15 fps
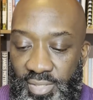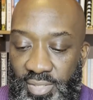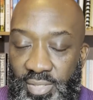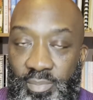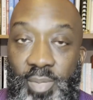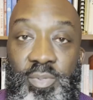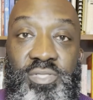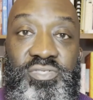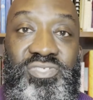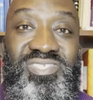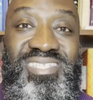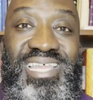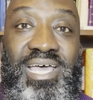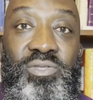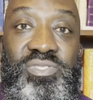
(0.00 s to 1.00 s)
My brothers, it's
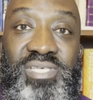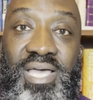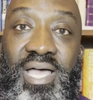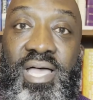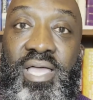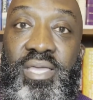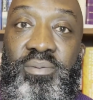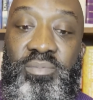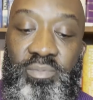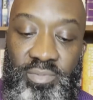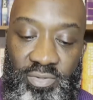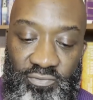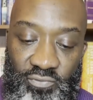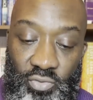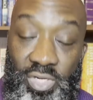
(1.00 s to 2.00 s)
now time
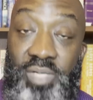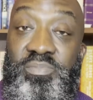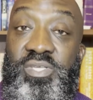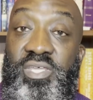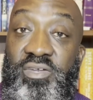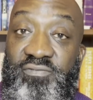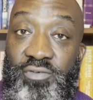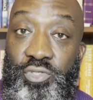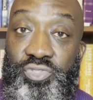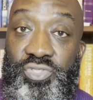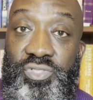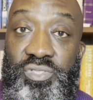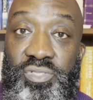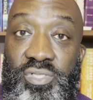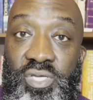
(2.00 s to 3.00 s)
for an updated version
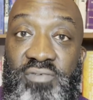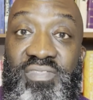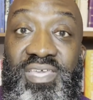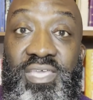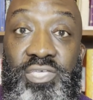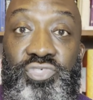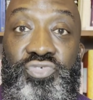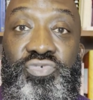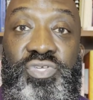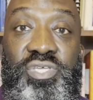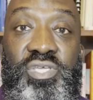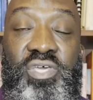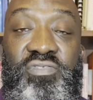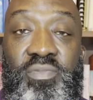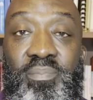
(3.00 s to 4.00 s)
of the history
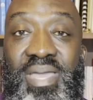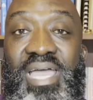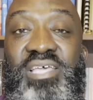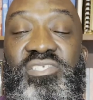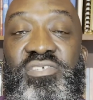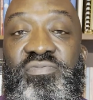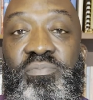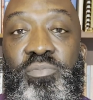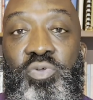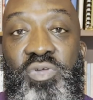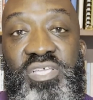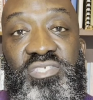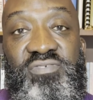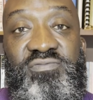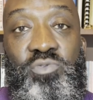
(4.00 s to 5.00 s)
of the massive and
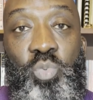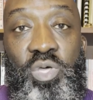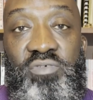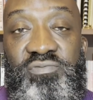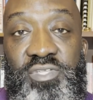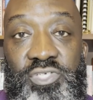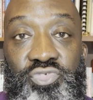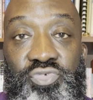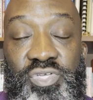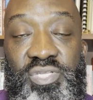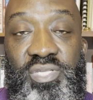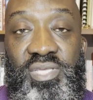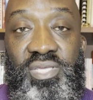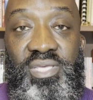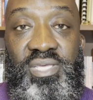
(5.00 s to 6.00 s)
progressive 12th District
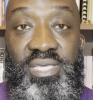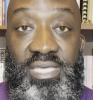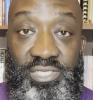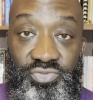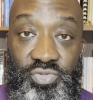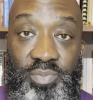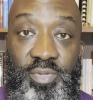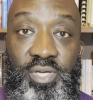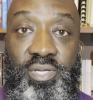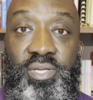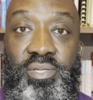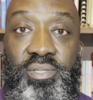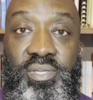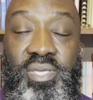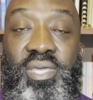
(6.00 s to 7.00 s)
history book.
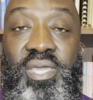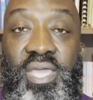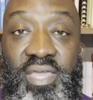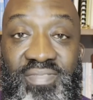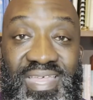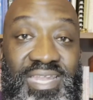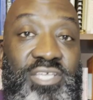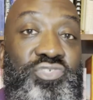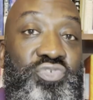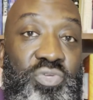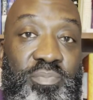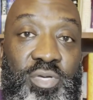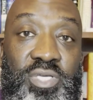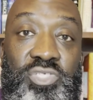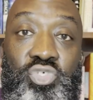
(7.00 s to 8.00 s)
And that history
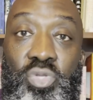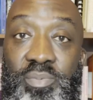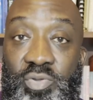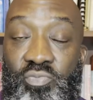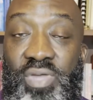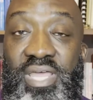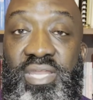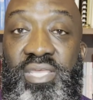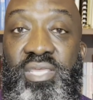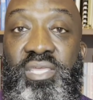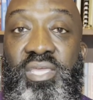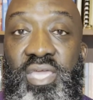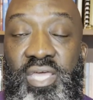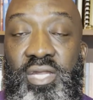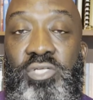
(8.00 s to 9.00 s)
book is going to be ready
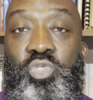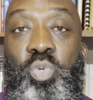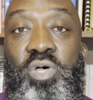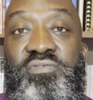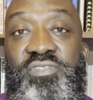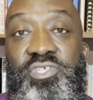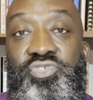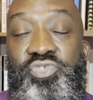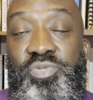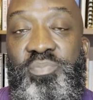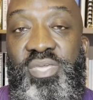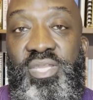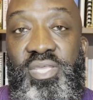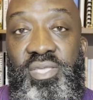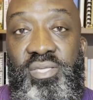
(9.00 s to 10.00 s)
at our 12th District
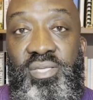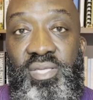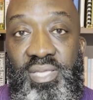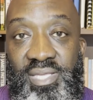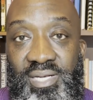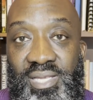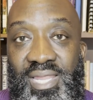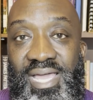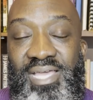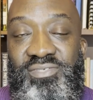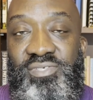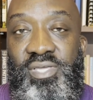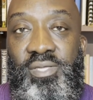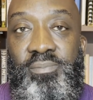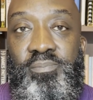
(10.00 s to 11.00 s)
meeting in
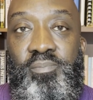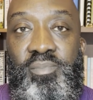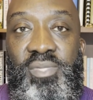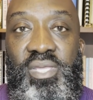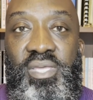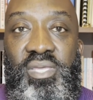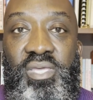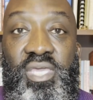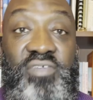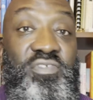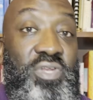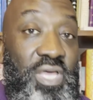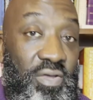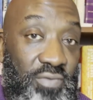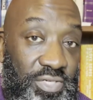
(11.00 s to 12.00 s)
Alaska. If you're
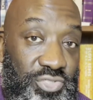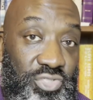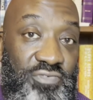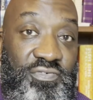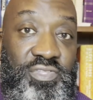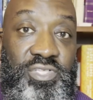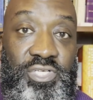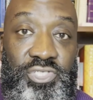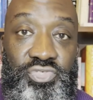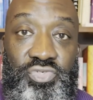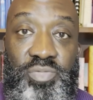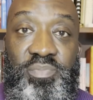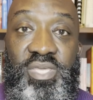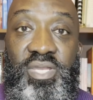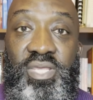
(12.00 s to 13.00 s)
not registered for the
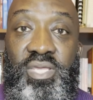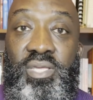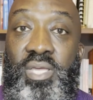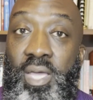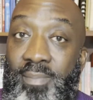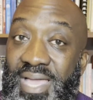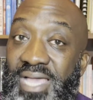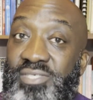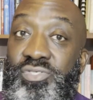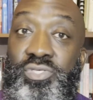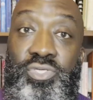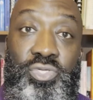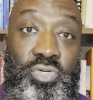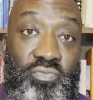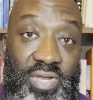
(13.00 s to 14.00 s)
district meeting, I'm asking
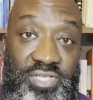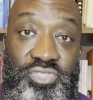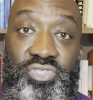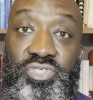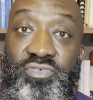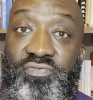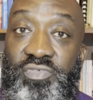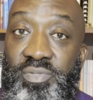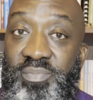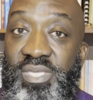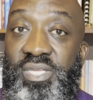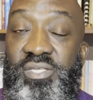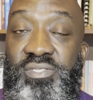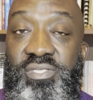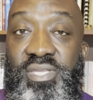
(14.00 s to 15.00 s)
you to register for the
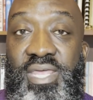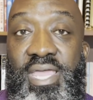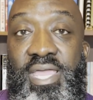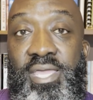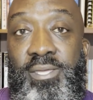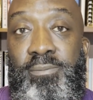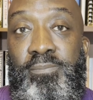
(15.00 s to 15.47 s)
meeting today.